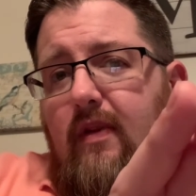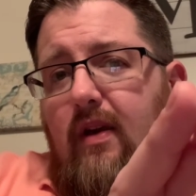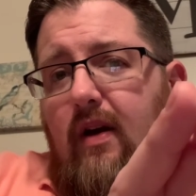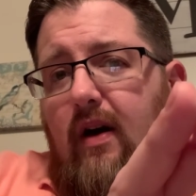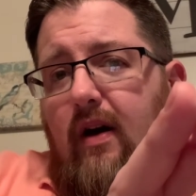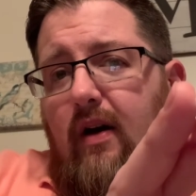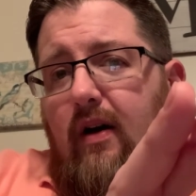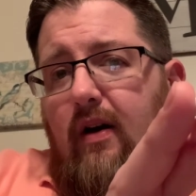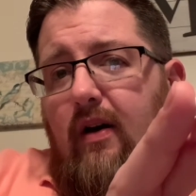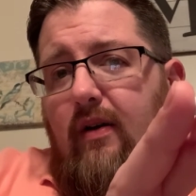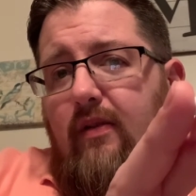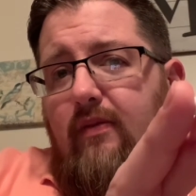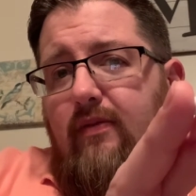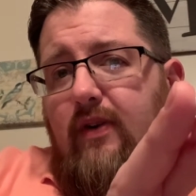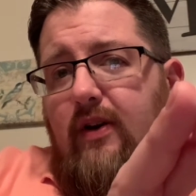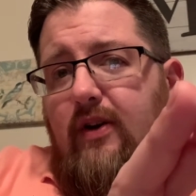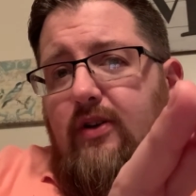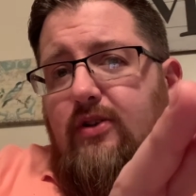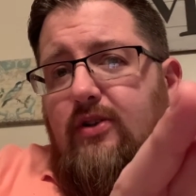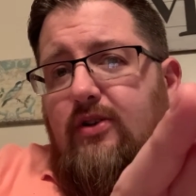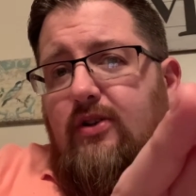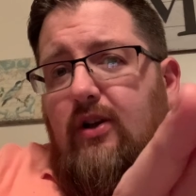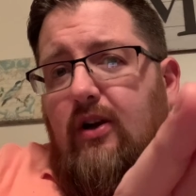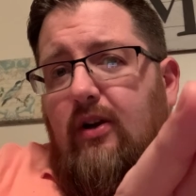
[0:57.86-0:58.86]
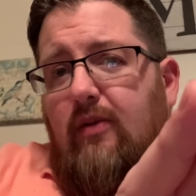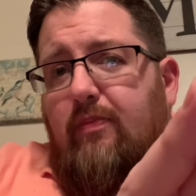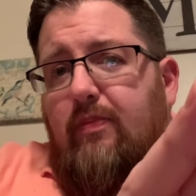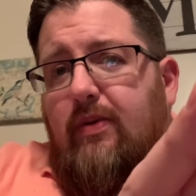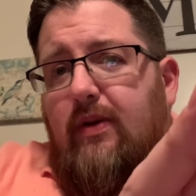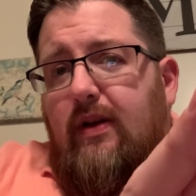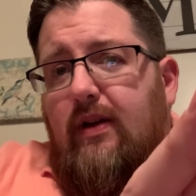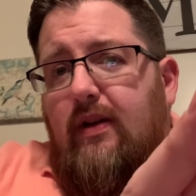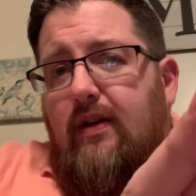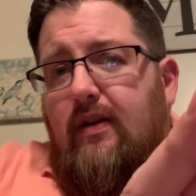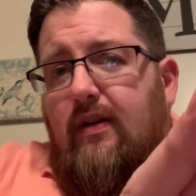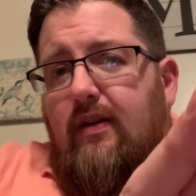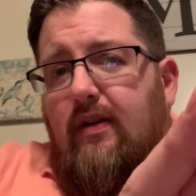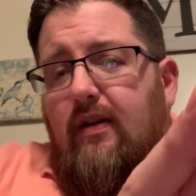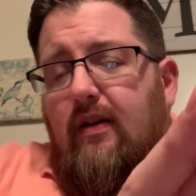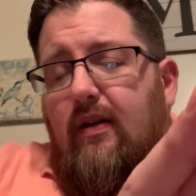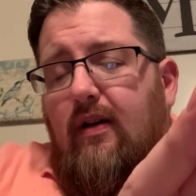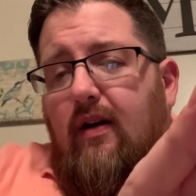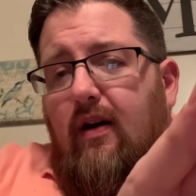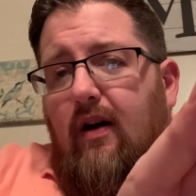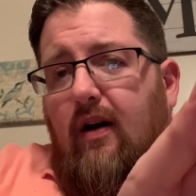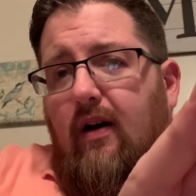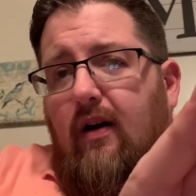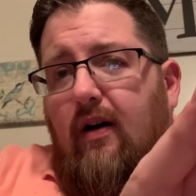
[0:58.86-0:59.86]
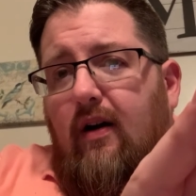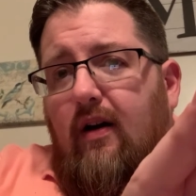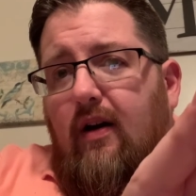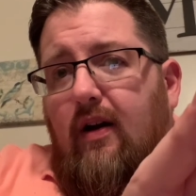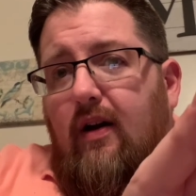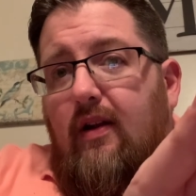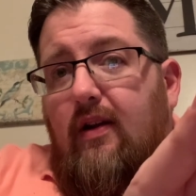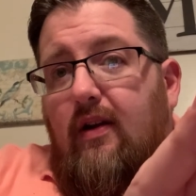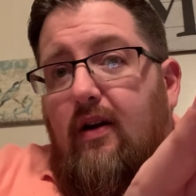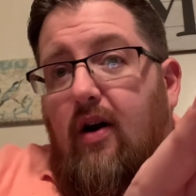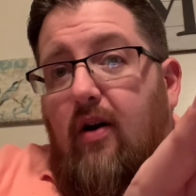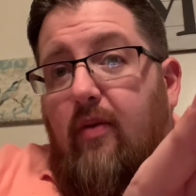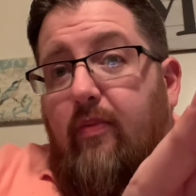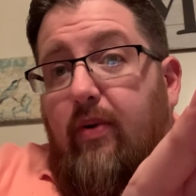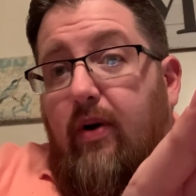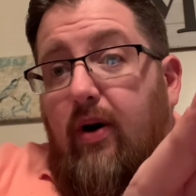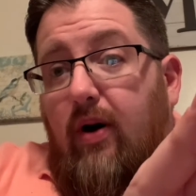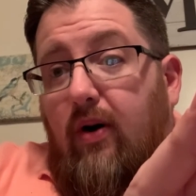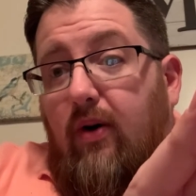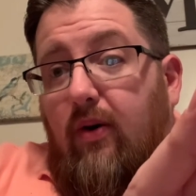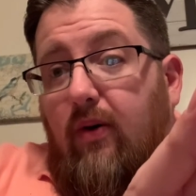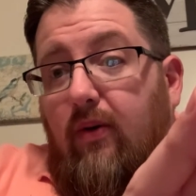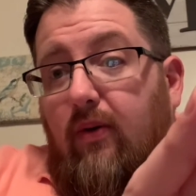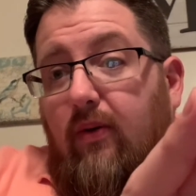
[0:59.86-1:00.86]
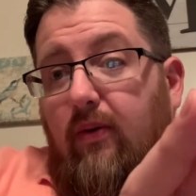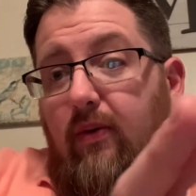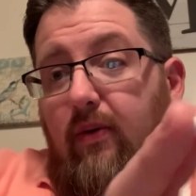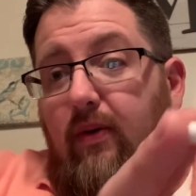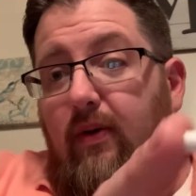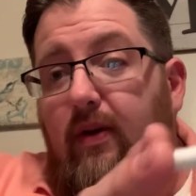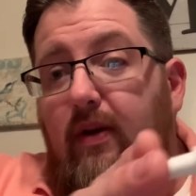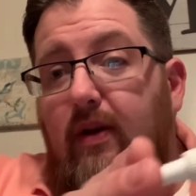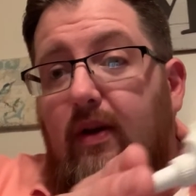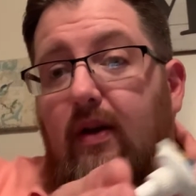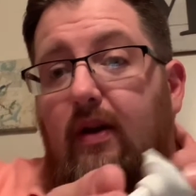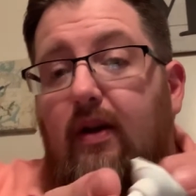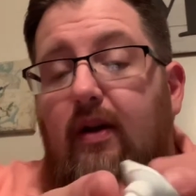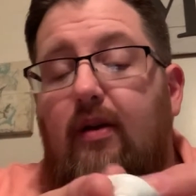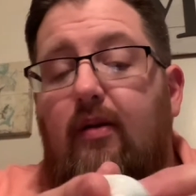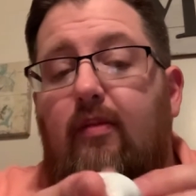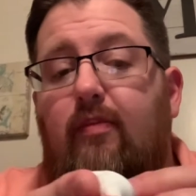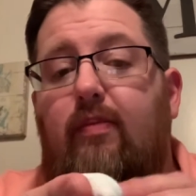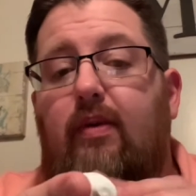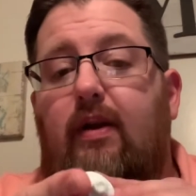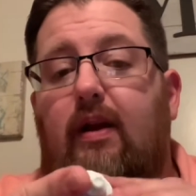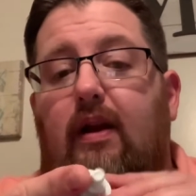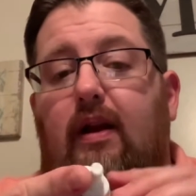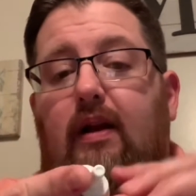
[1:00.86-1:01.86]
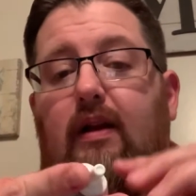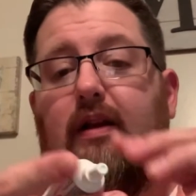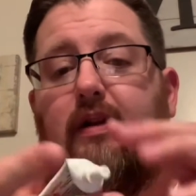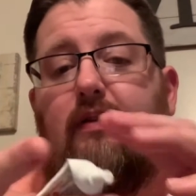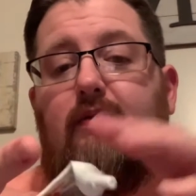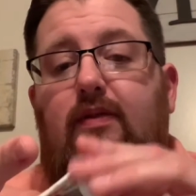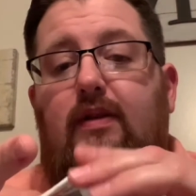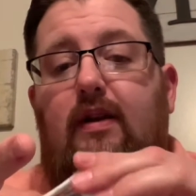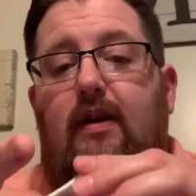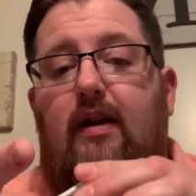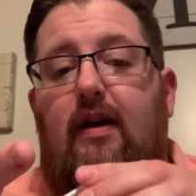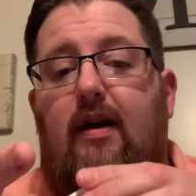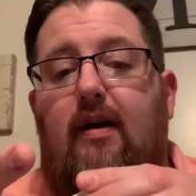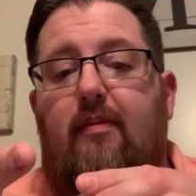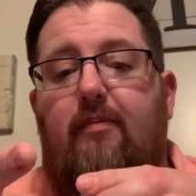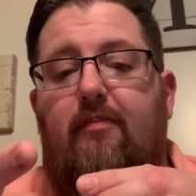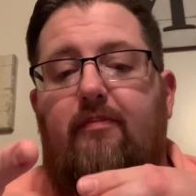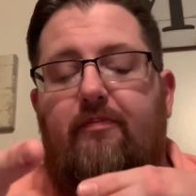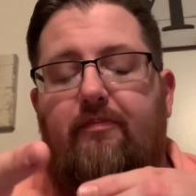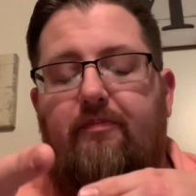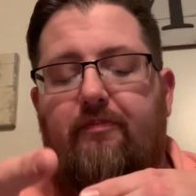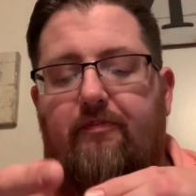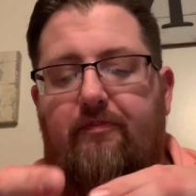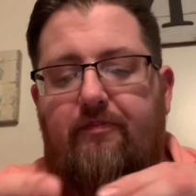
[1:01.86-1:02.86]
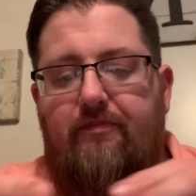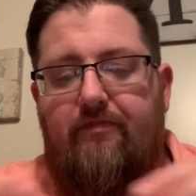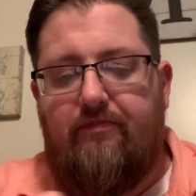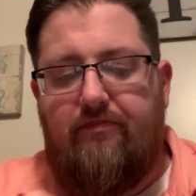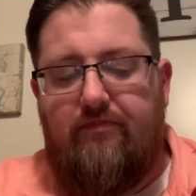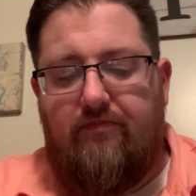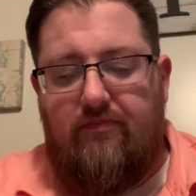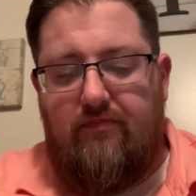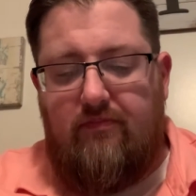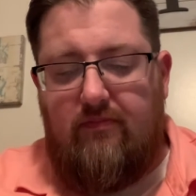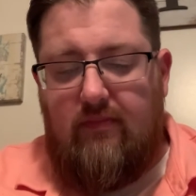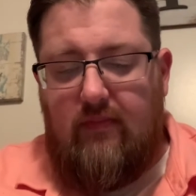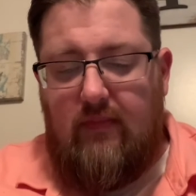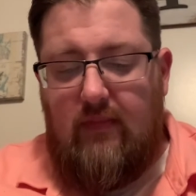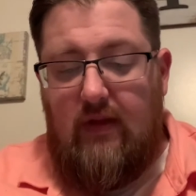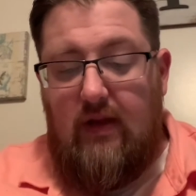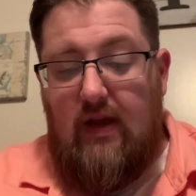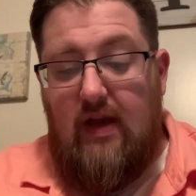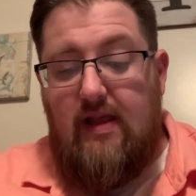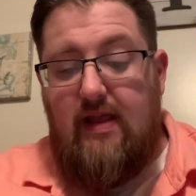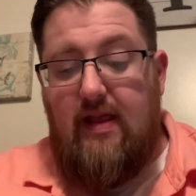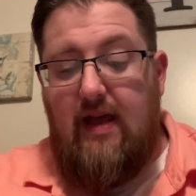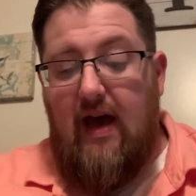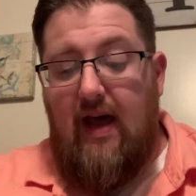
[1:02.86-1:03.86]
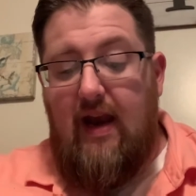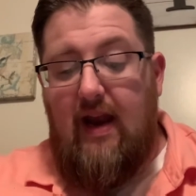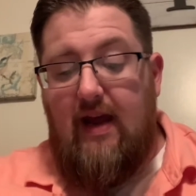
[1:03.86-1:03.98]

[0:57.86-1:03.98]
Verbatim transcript: of a serpent on a pole being lifted up. And that